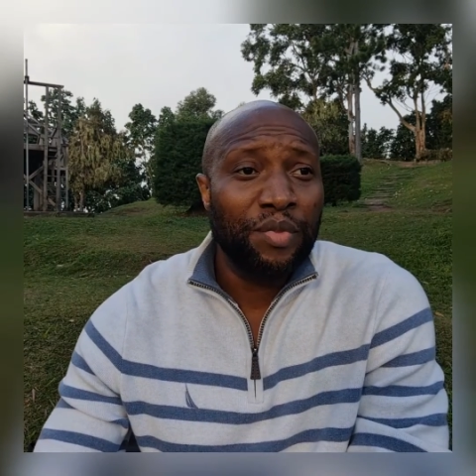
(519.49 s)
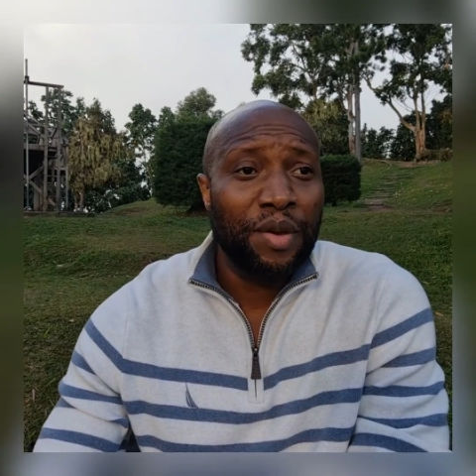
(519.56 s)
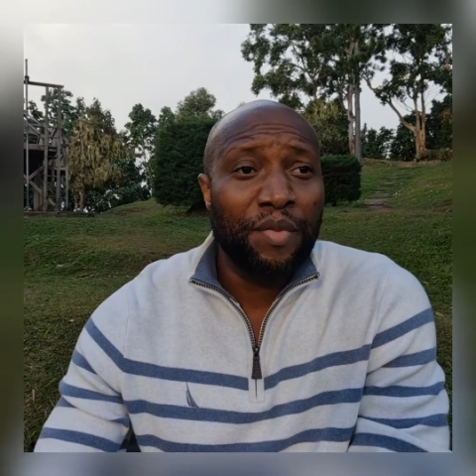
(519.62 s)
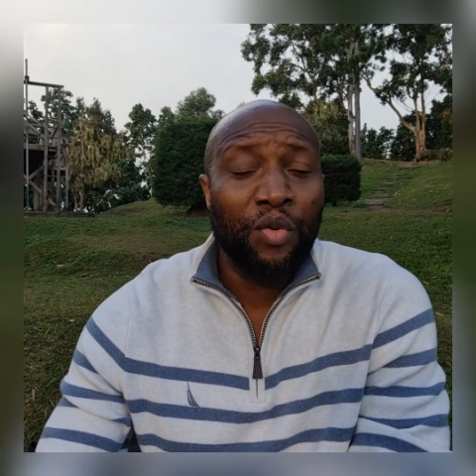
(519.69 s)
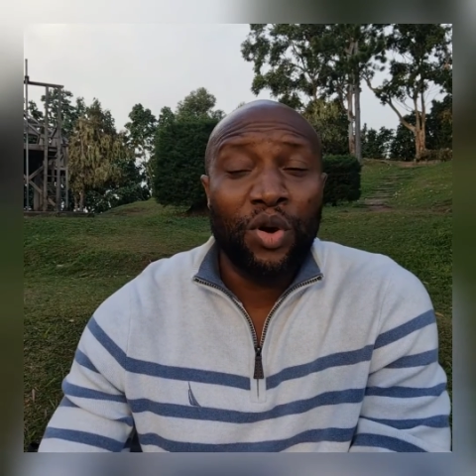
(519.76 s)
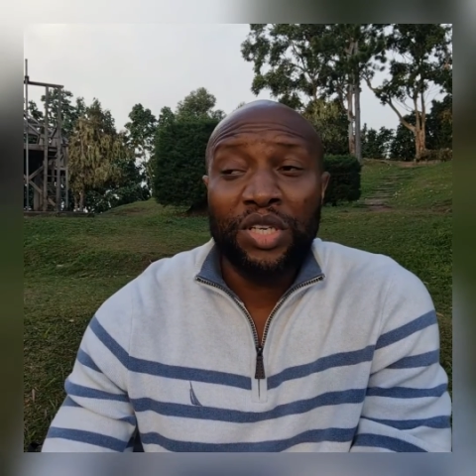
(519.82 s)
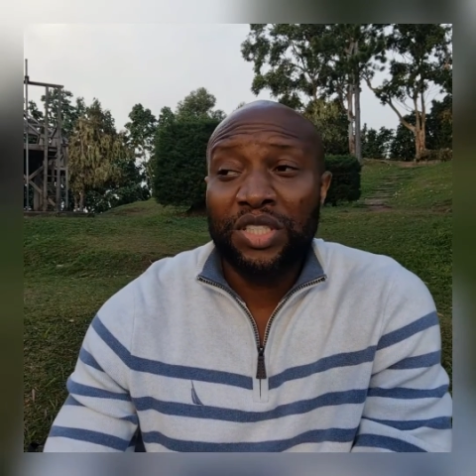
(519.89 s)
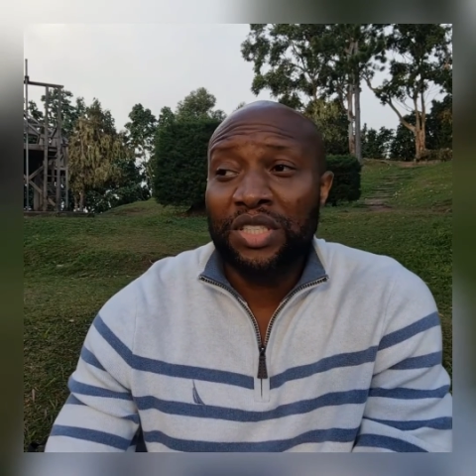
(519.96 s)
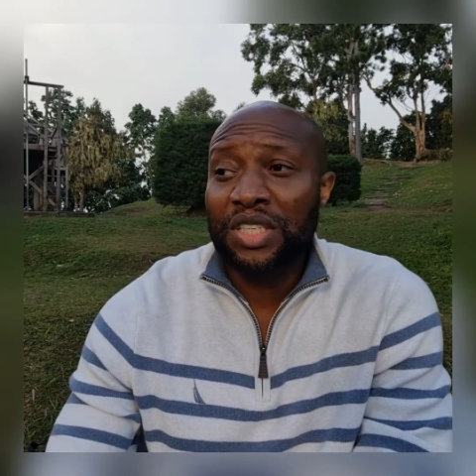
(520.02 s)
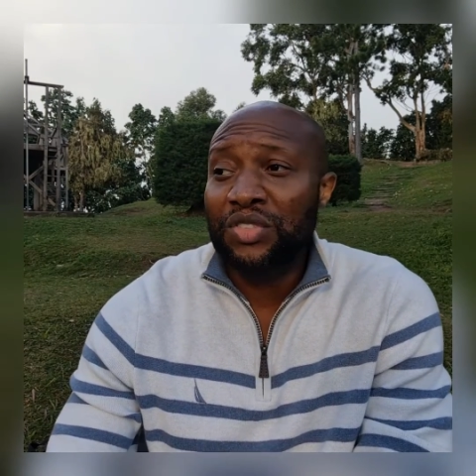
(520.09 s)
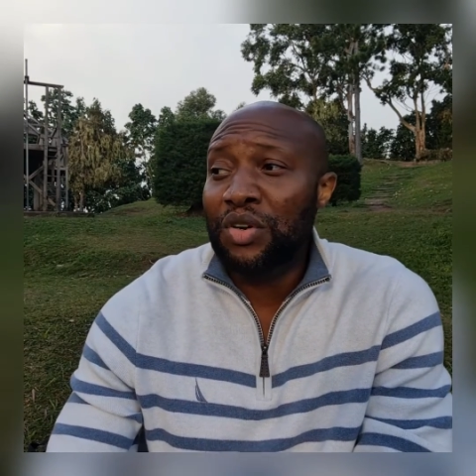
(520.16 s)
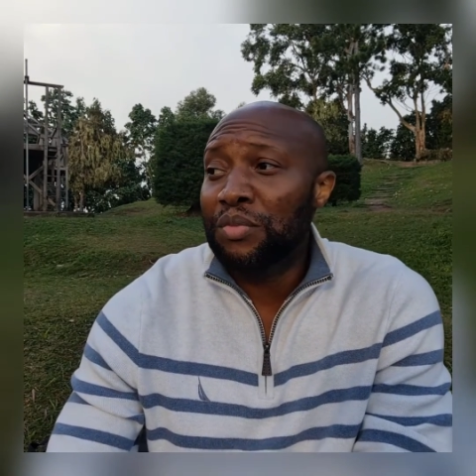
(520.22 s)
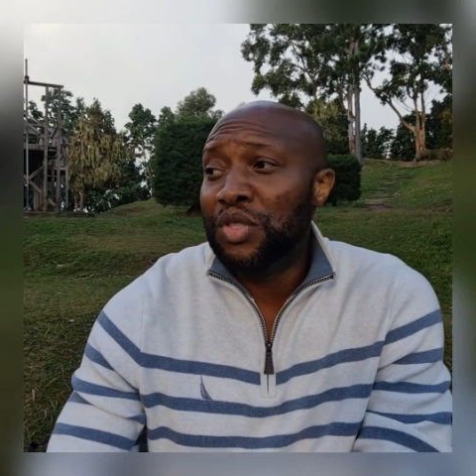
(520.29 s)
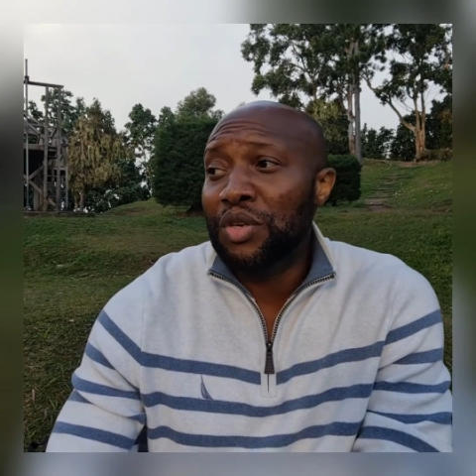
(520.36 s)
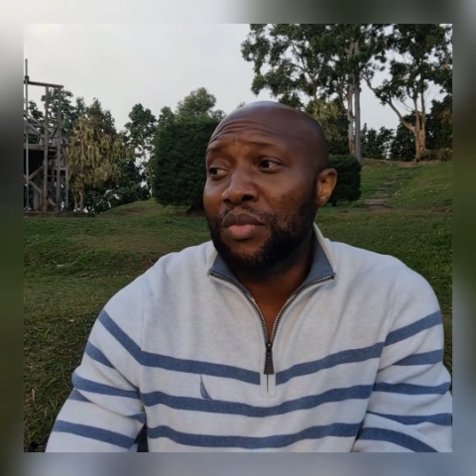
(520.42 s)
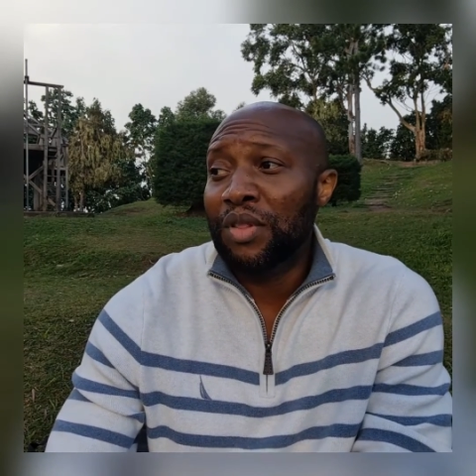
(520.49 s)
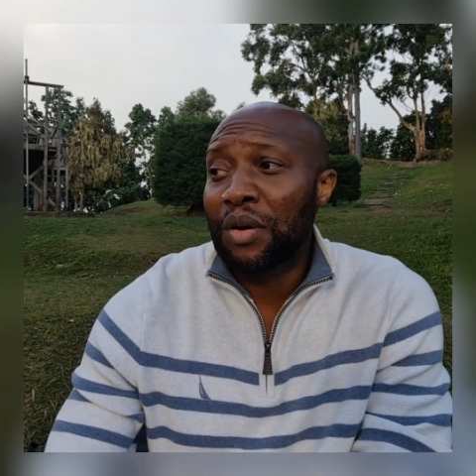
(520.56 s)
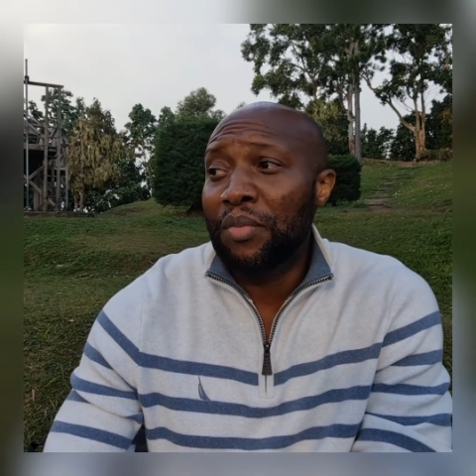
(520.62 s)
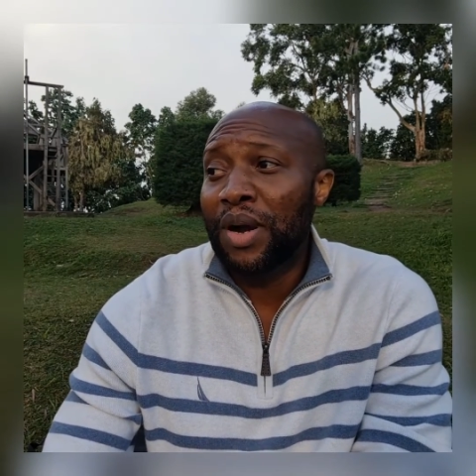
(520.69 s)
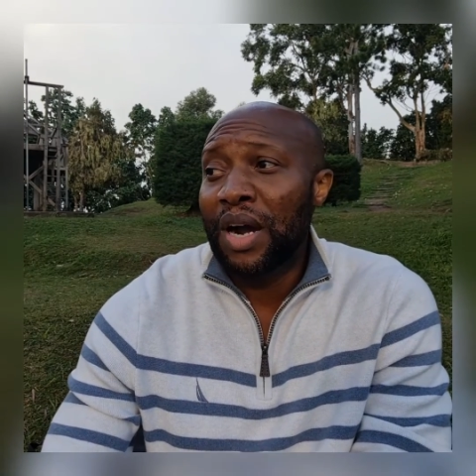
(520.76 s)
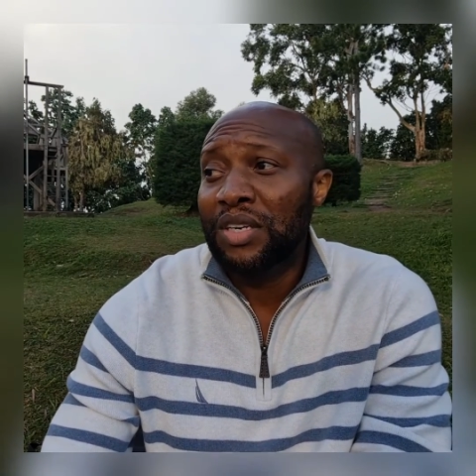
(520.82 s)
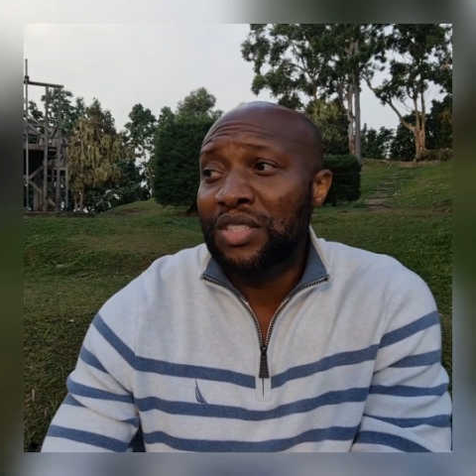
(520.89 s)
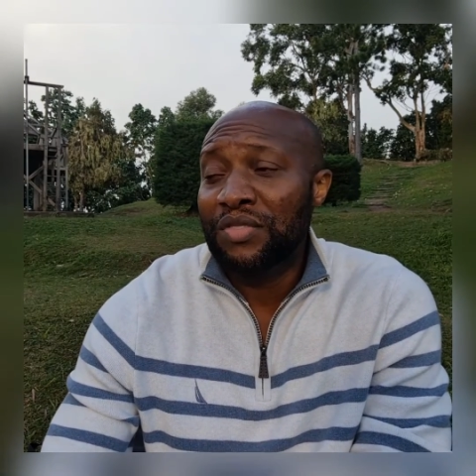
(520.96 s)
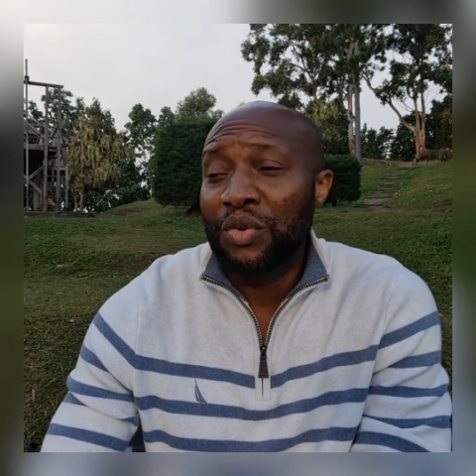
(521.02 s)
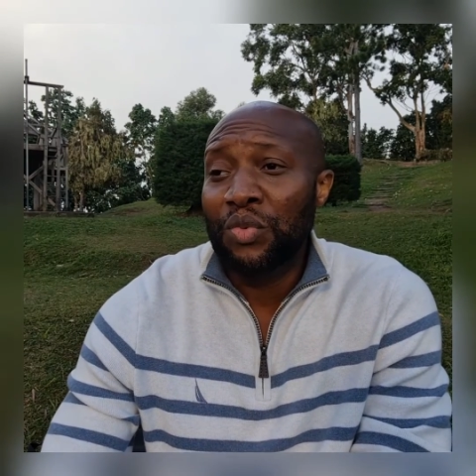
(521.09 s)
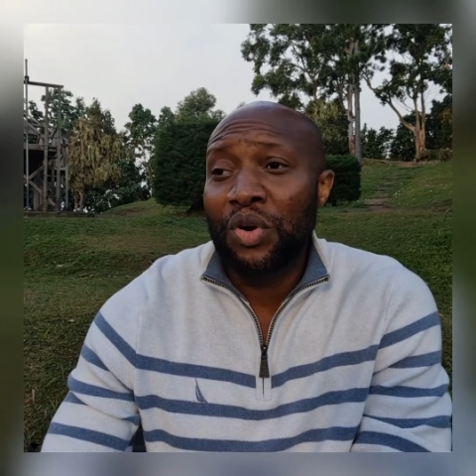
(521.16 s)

You might be watching this from some other parts of